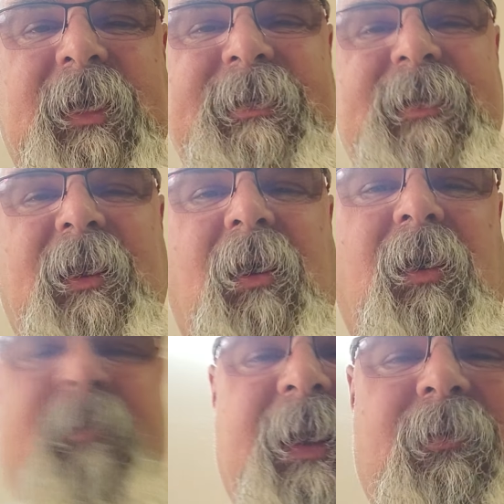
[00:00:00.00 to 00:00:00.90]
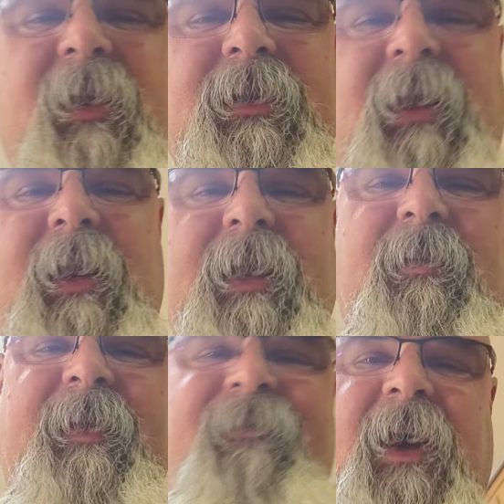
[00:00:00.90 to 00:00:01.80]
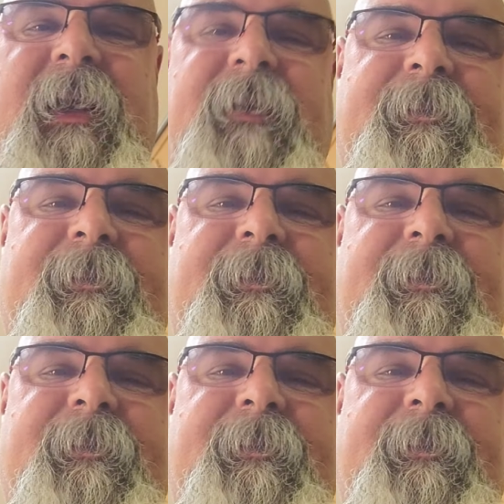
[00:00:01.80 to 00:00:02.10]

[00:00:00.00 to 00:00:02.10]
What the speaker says: I said, Ben worked on it. It'll be fine.